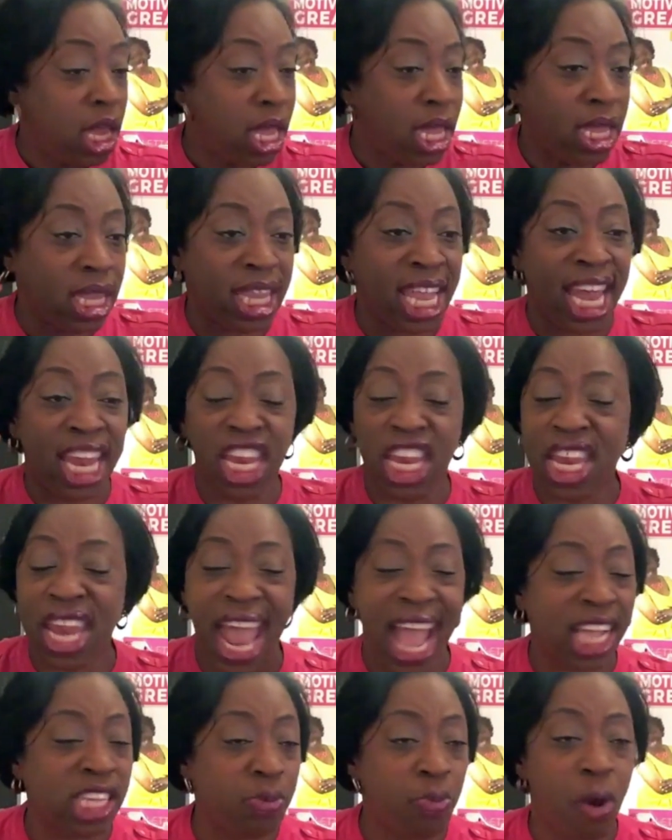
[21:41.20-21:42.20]
the
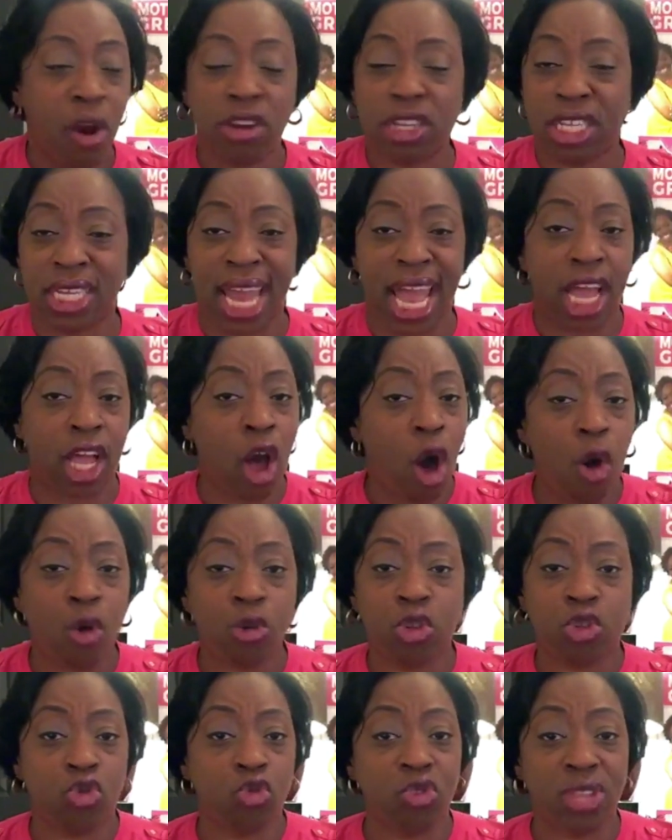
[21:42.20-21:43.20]
next person that
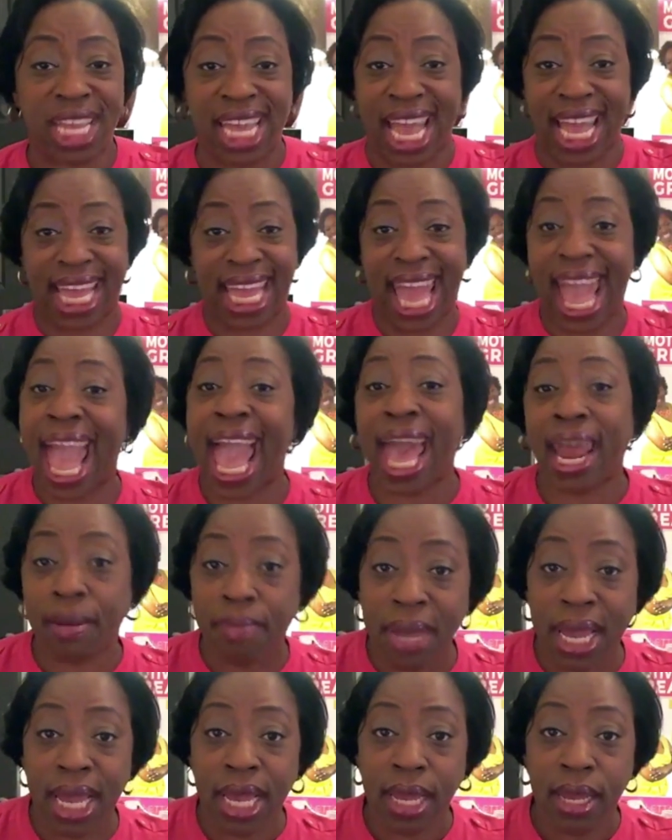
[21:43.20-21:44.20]
goes through the
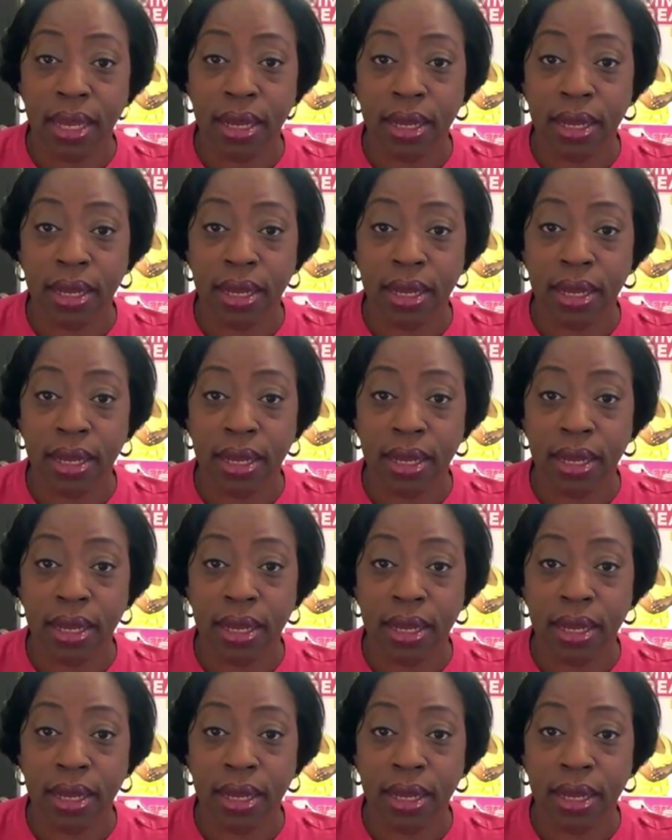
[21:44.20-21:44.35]
academy,